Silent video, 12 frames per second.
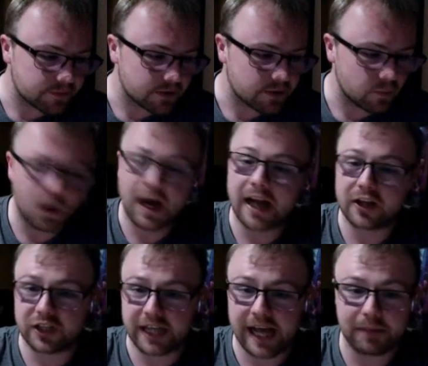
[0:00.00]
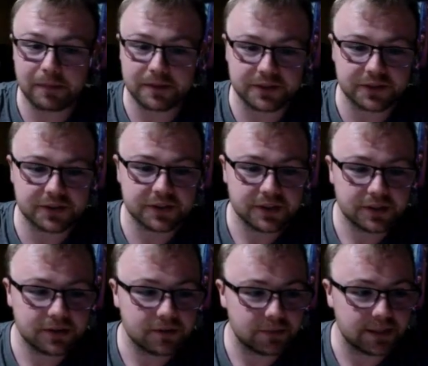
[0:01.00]
what actually happens.
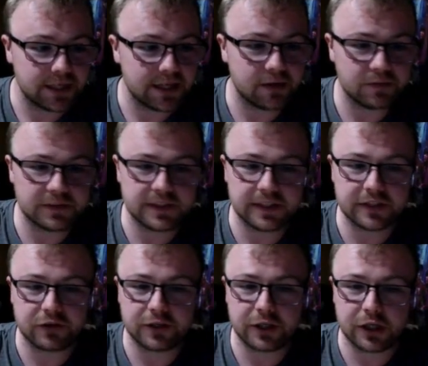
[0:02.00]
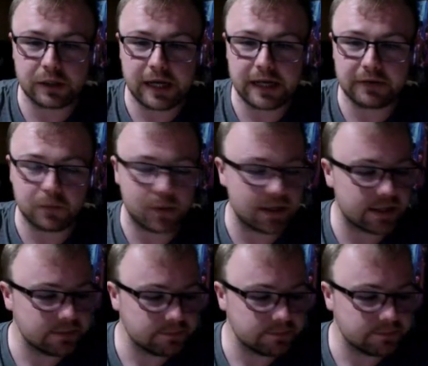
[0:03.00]
But yeah, obviously they're trying to go ahead of the wedding.